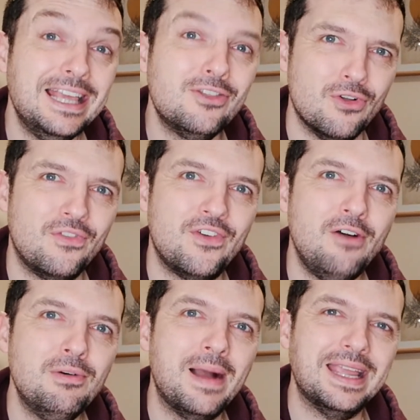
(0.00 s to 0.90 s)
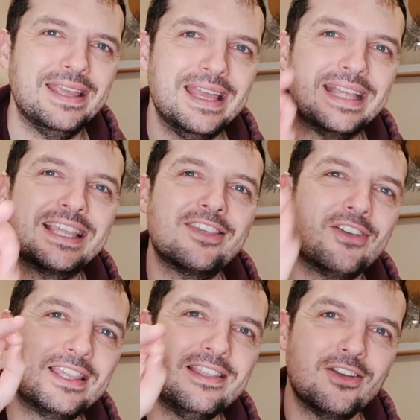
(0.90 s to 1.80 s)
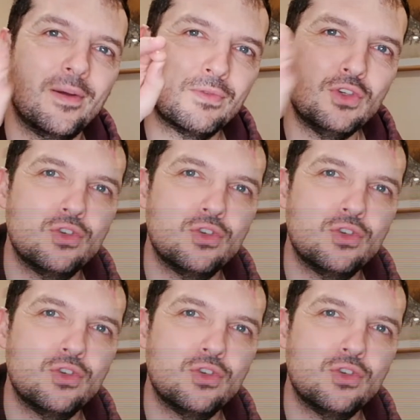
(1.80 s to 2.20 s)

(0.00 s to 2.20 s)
is not far away. Exciting times for